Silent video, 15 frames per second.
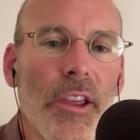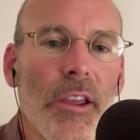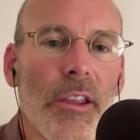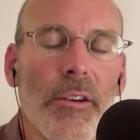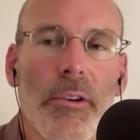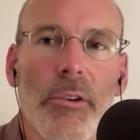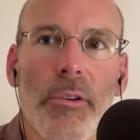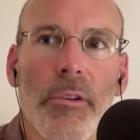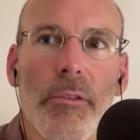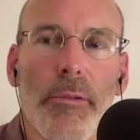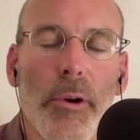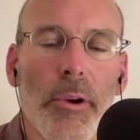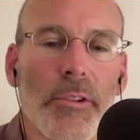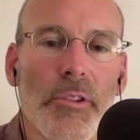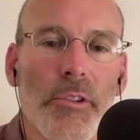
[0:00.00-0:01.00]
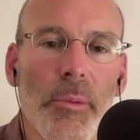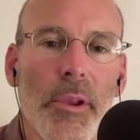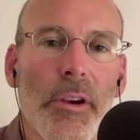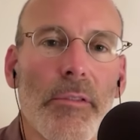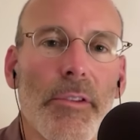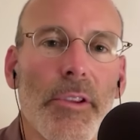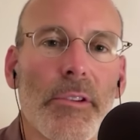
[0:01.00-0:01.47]
and focus group
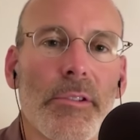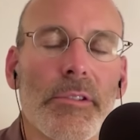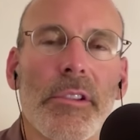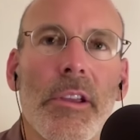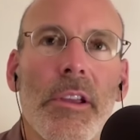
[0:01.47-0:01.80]
interviews.